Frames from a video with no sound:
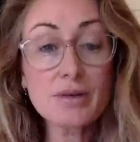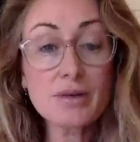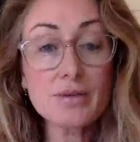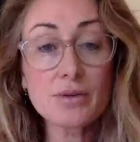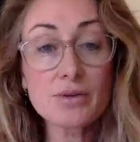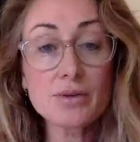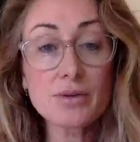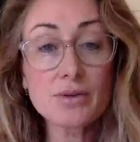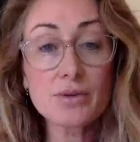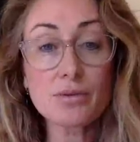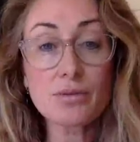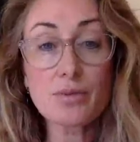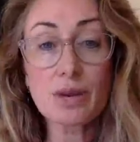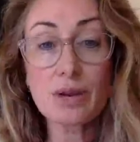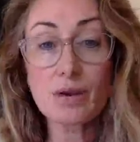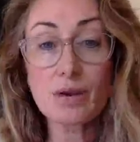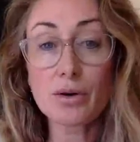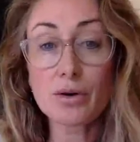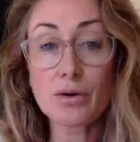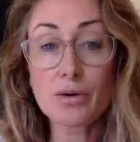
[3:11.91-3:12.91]
I've used through
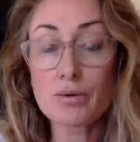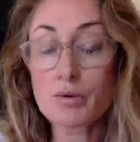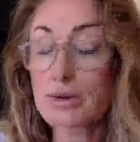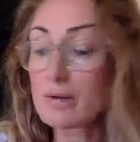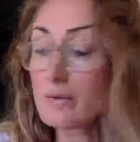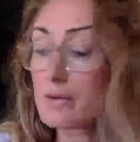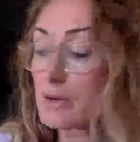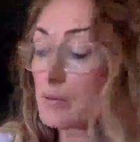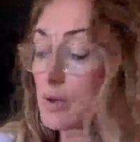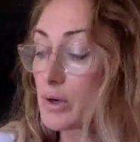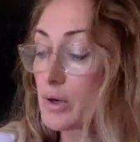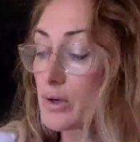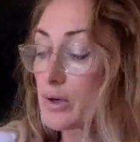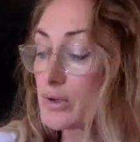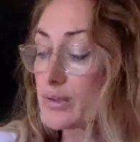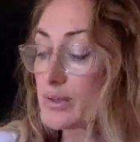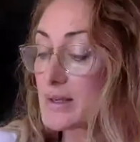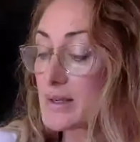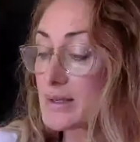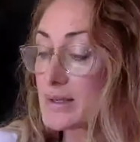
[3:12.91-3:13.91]
my own grieving
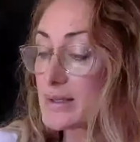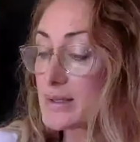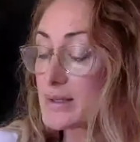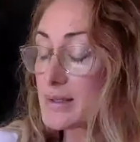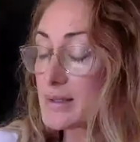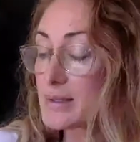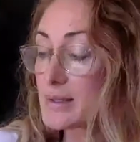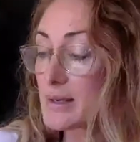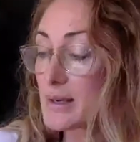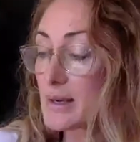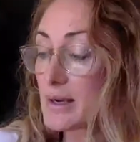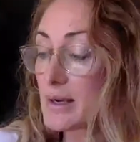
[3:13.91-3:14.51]
process,